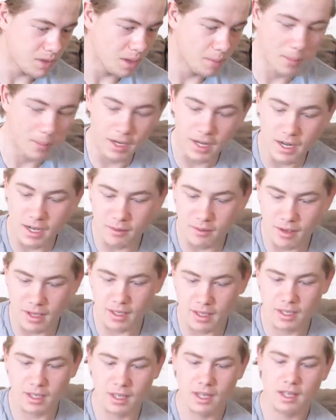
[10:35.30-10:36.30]
But
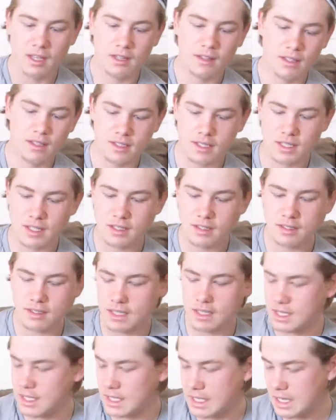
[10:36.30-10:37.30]
anyway, this is
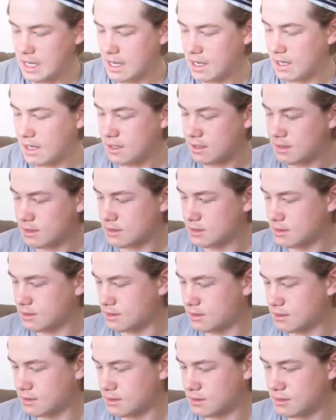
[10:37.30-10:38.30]
the
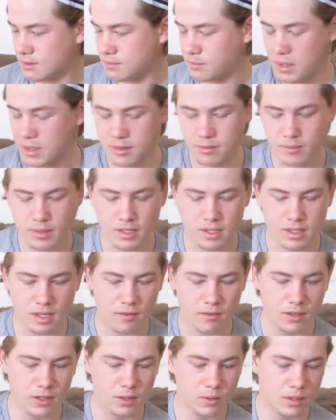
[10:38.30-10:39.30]
Benjamin
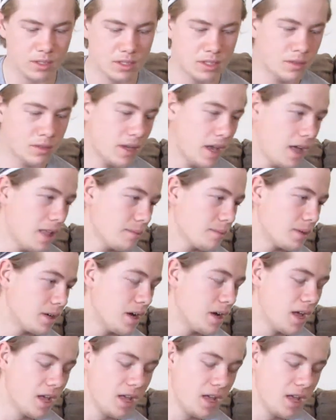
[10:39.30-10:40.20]
Discovery 22 caliber.